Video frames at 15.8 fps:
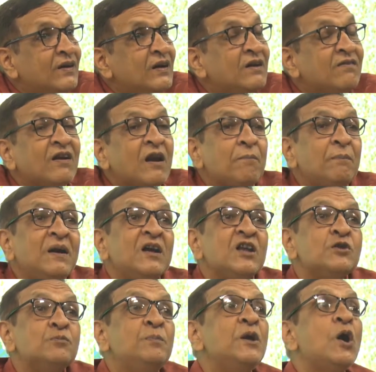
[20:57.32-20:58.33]
Development
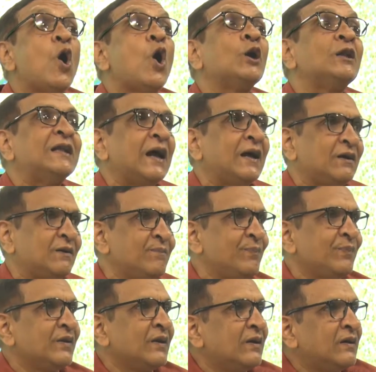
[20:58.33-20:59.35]
is beyond that.
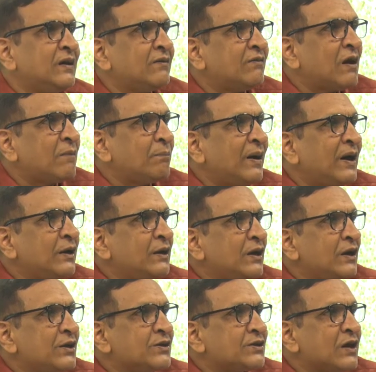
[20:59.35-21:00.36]

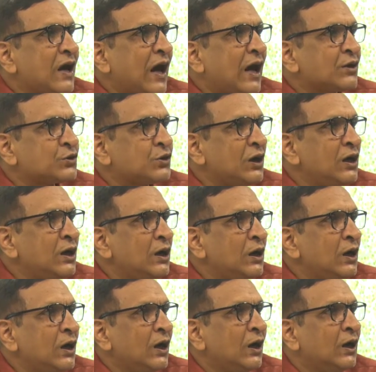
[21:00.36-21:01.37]
Development is
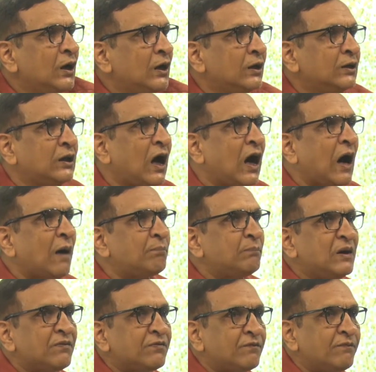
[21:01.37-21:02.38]
actually the
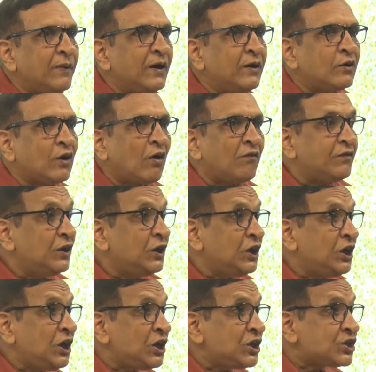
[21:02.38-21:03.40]
upliftment of
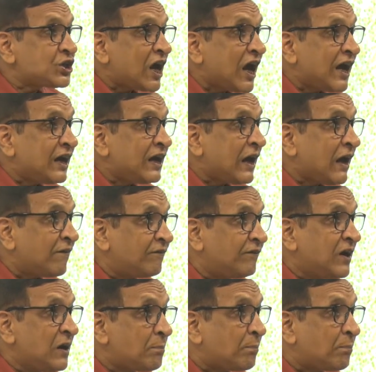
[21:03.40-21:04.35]
each and every